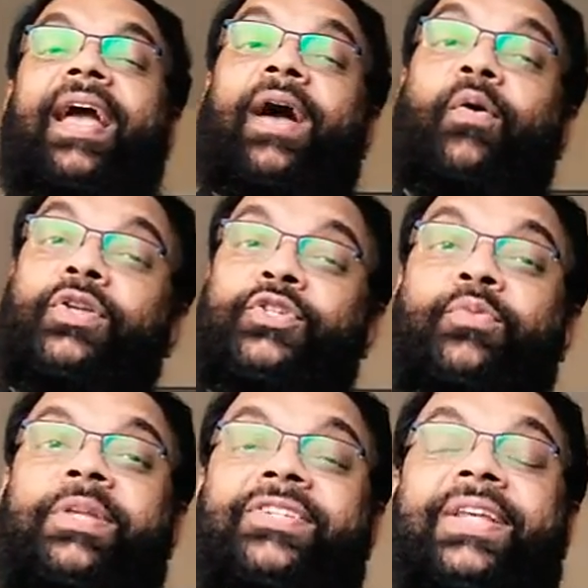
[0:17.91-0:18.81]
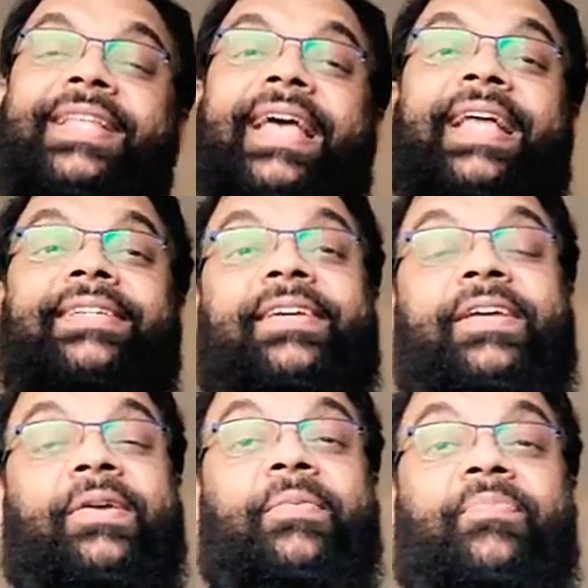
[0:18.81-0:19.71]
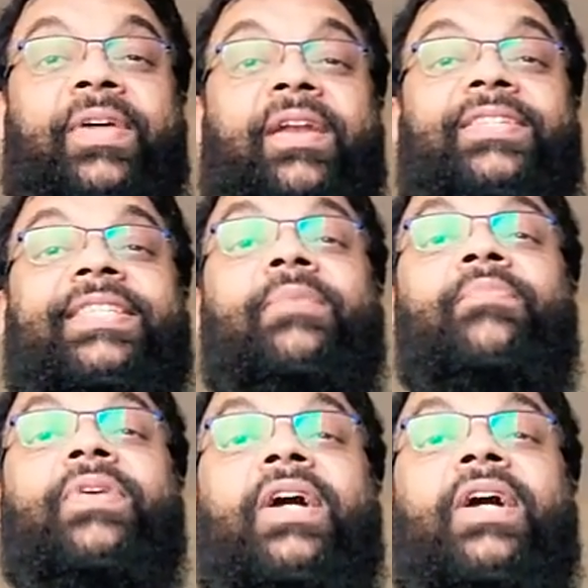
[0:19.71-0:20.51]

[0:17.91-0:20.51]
I also mentioned that there are some